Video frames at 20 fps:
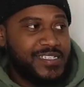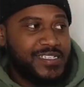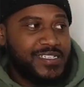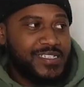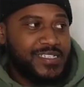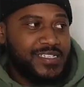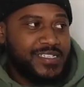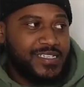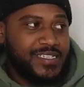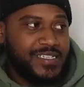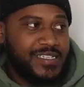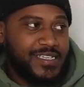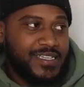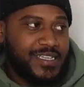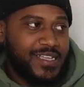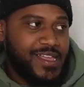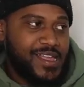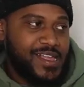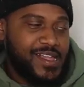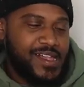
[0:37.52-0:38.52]

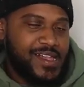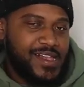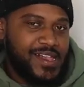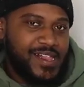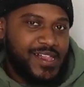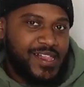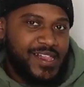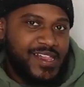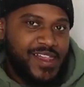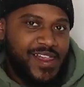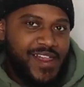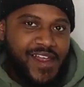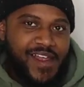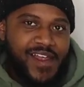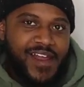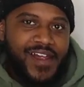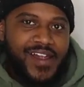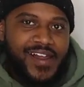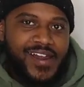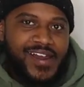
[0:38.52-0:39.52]

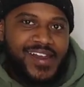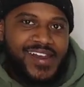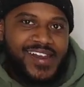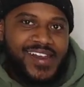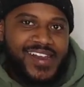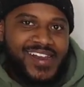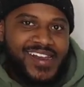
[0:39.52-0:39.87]
(silent)